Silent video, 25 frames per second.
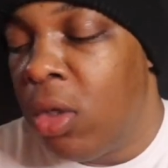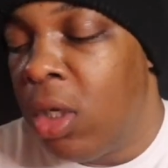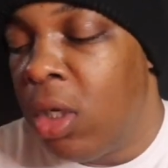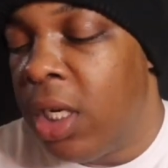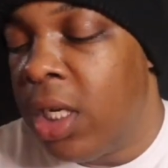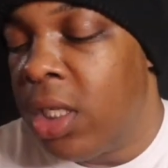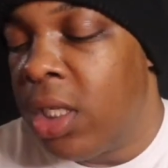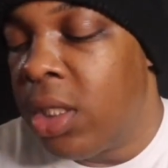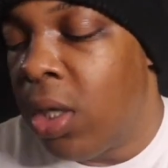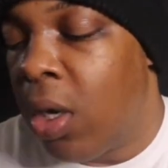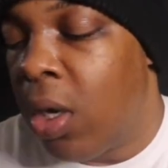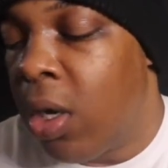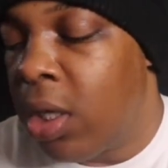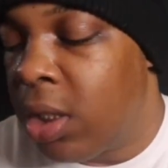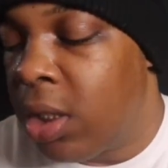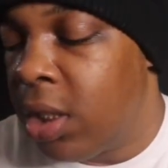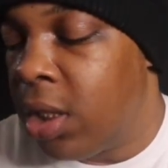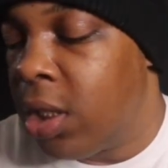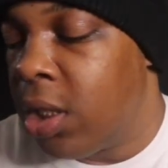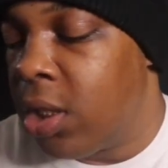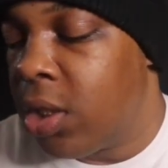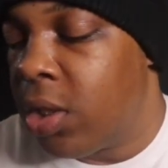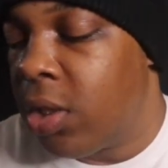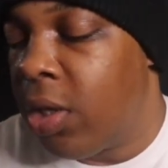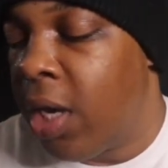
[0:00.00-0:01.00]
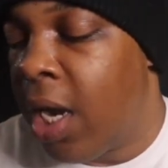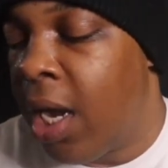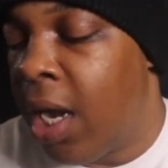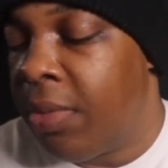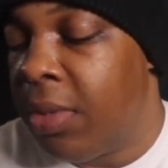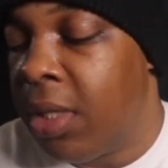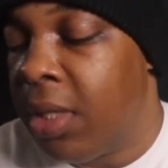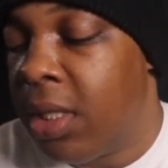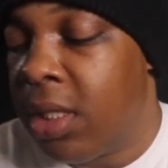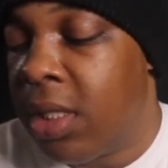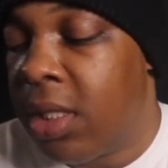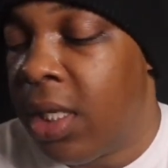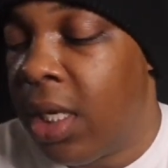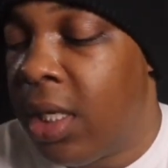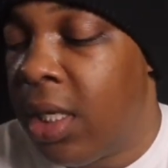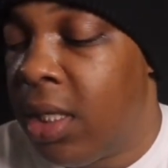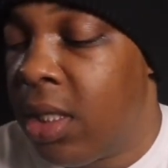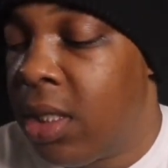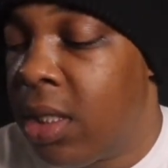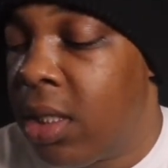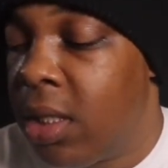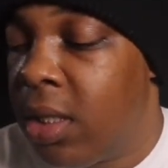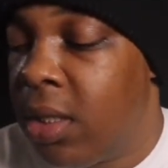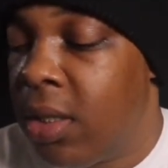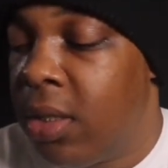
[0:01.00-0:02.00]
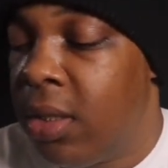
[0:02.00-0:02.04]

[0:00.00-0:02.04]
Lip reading: It's hard to describe the taste,